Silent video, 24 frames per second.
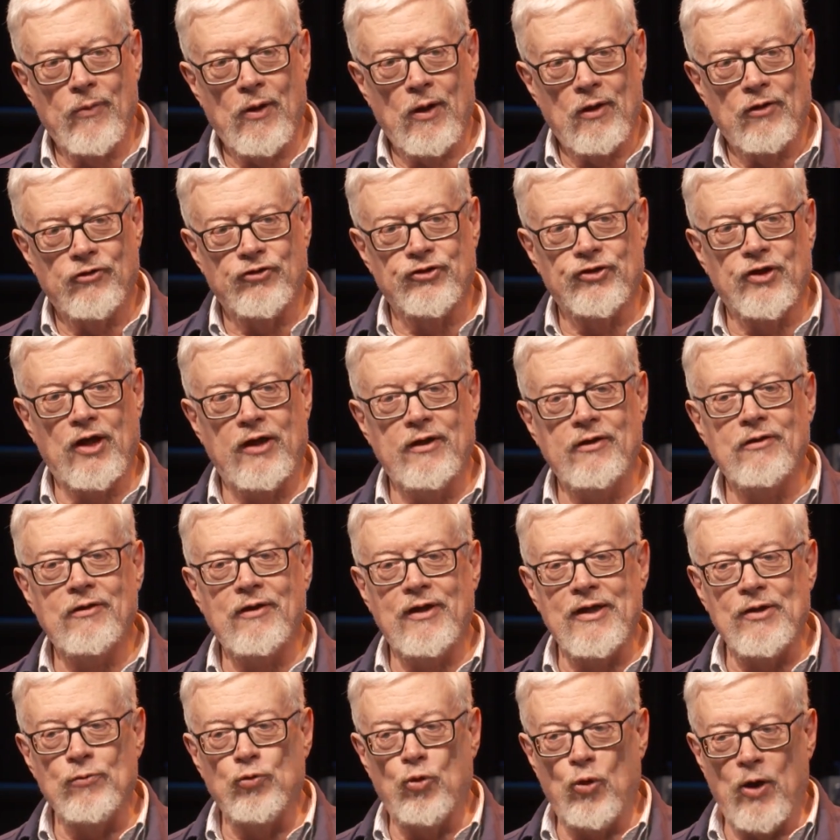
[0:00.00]

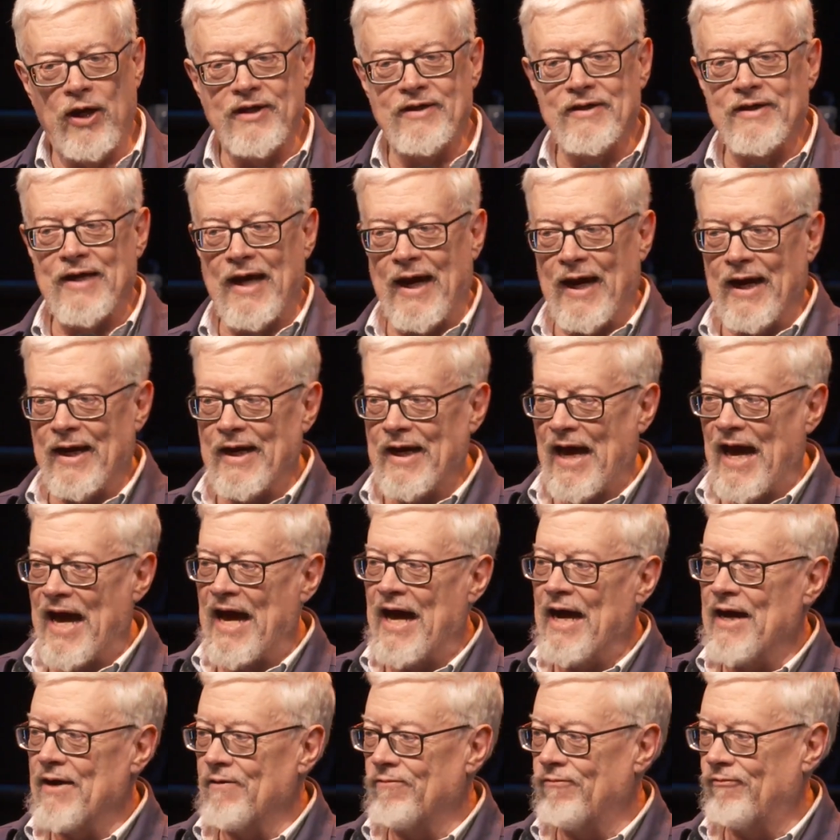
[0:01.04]
suddenly one day
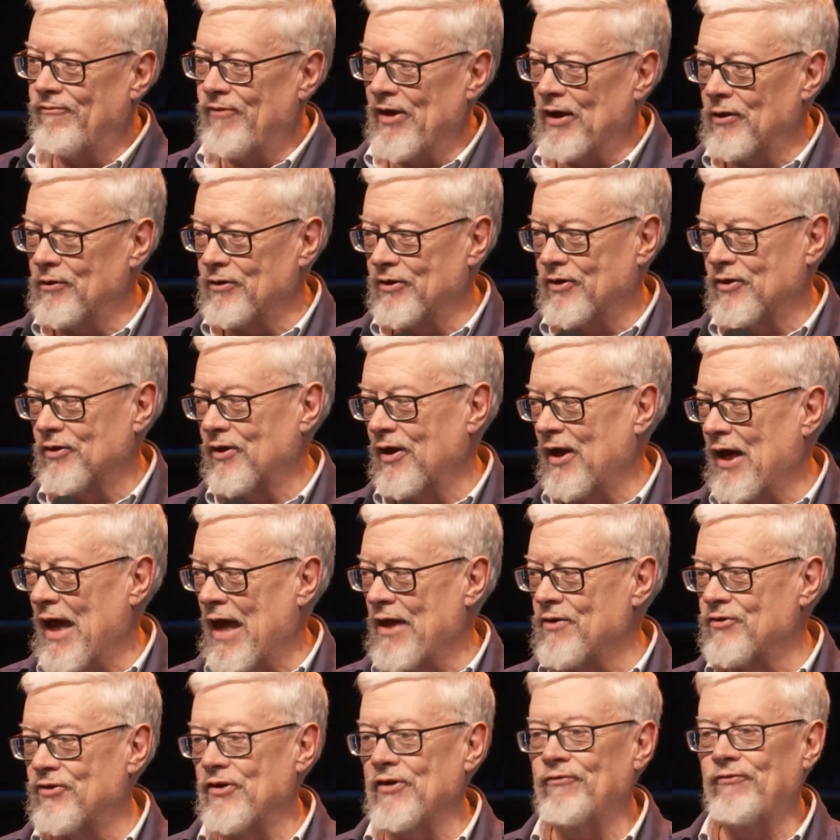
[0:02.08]
I felt
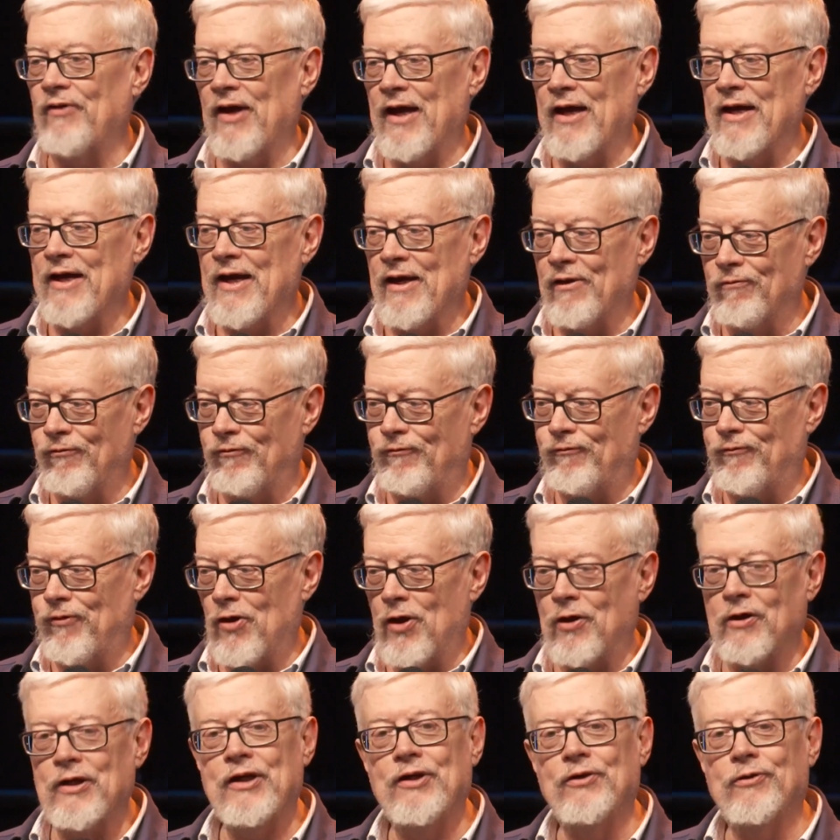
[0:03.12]
as if I had
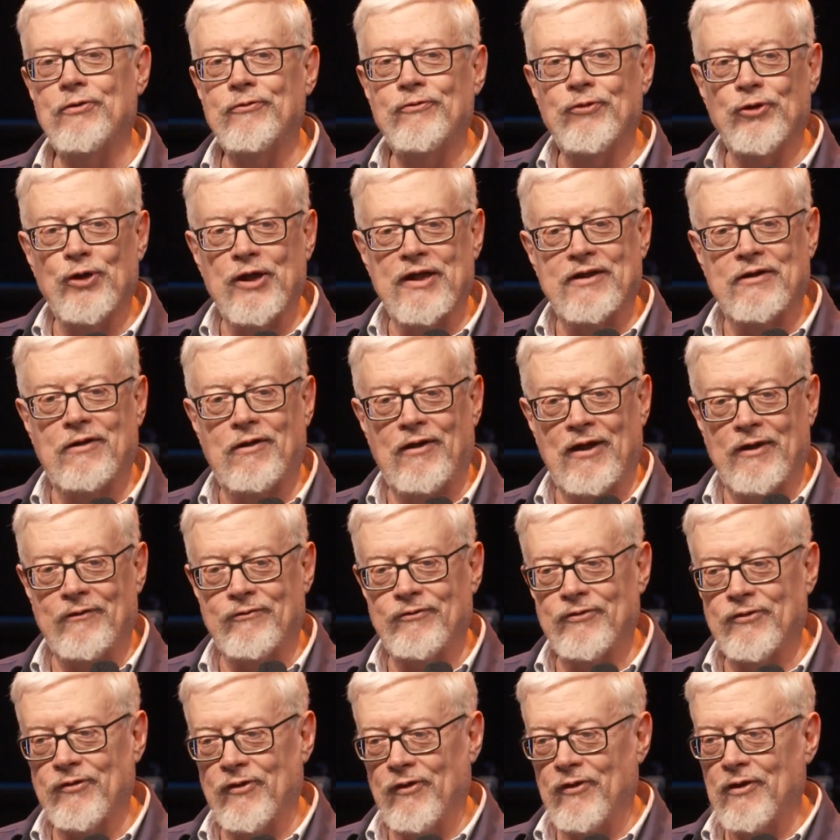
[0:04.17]
fallen over a
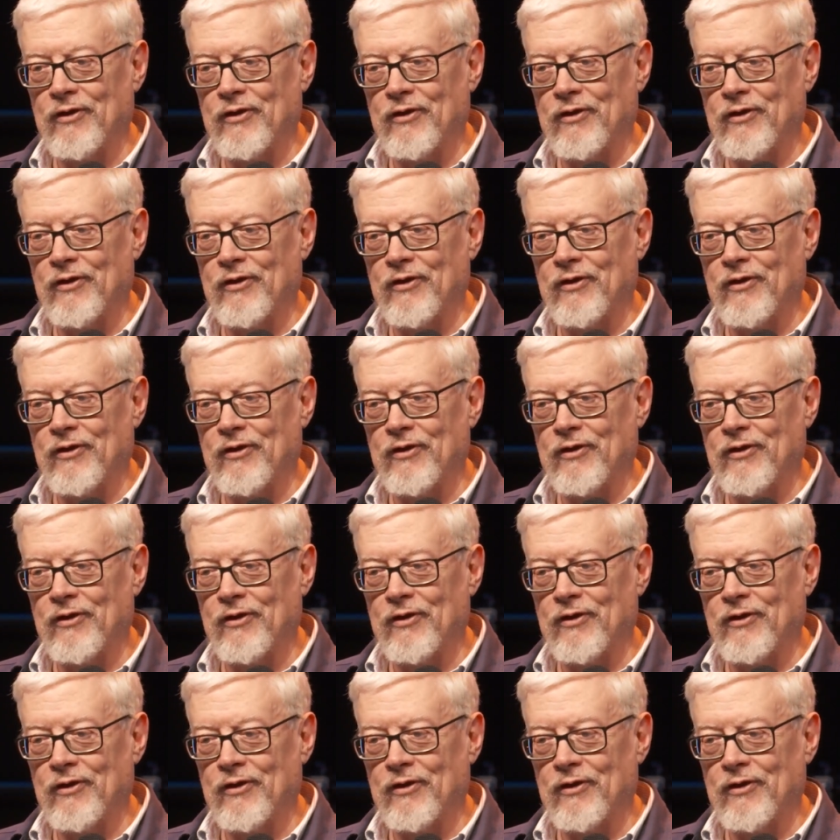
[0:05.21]
cliff.